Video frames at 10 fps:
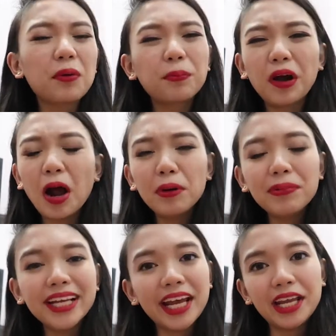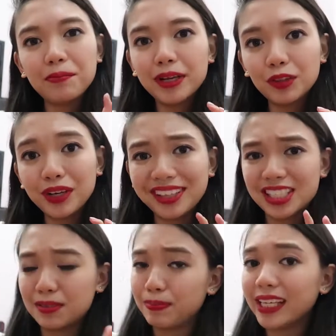probably in between
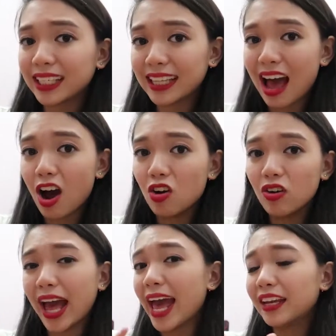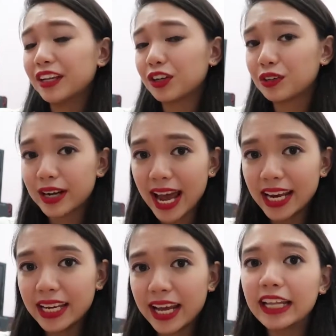Speak Now and
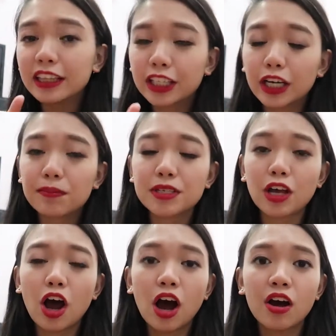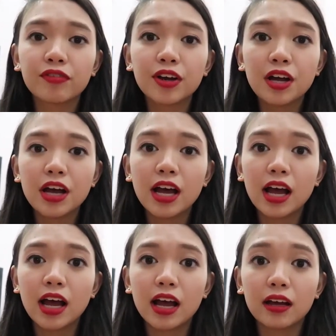Red in terms of
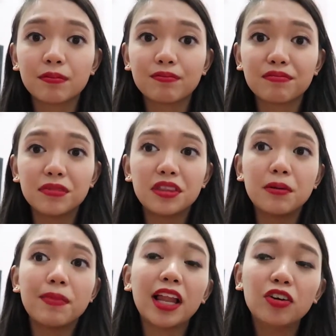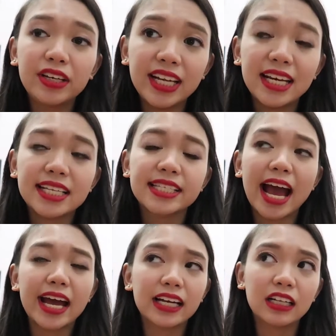the melody, the
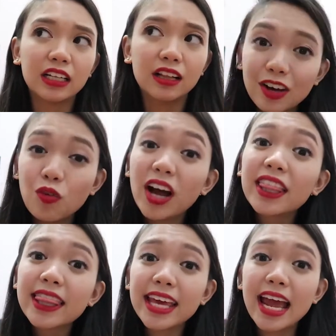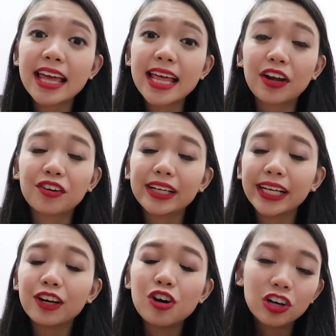style. The one thing that
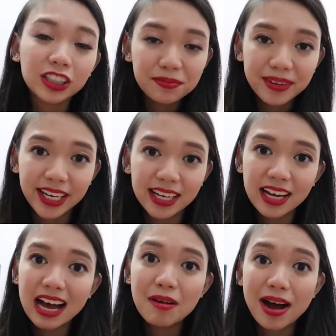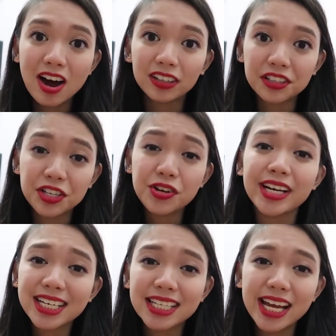really hooked me about New
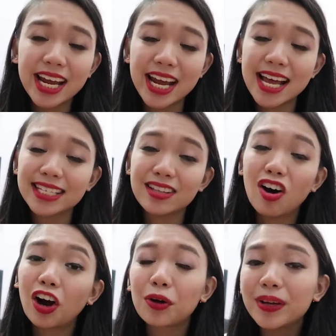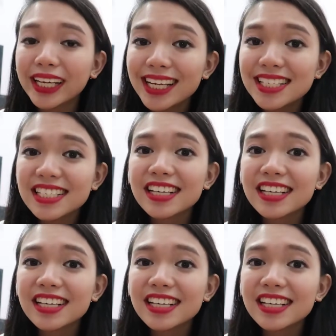Year's Day is the harmonies